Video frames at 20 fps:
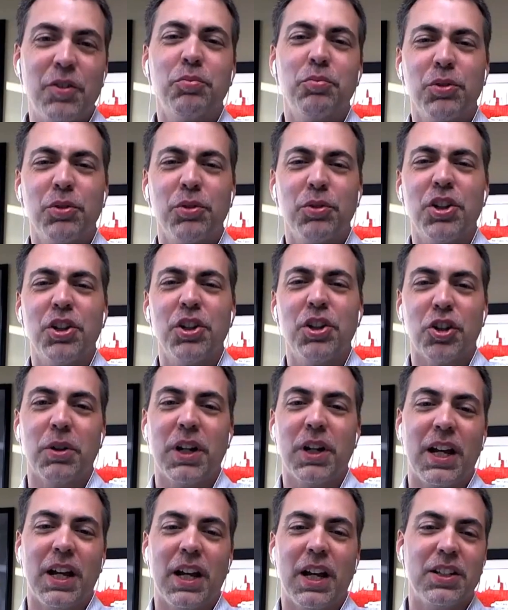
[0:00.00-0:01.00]
I was pretty sure,
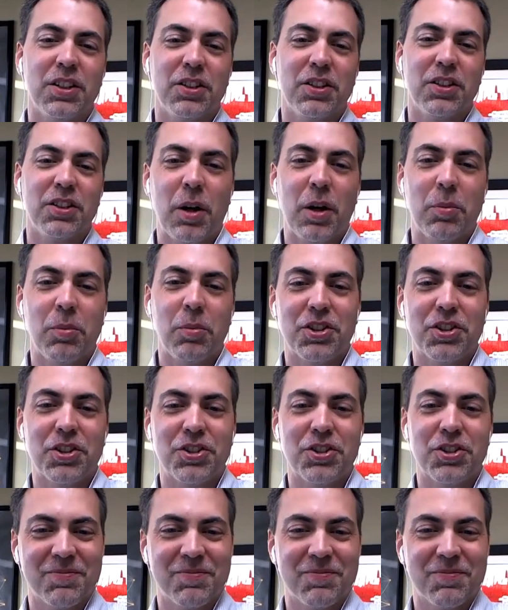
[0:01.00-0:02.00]
but I didn't know how much.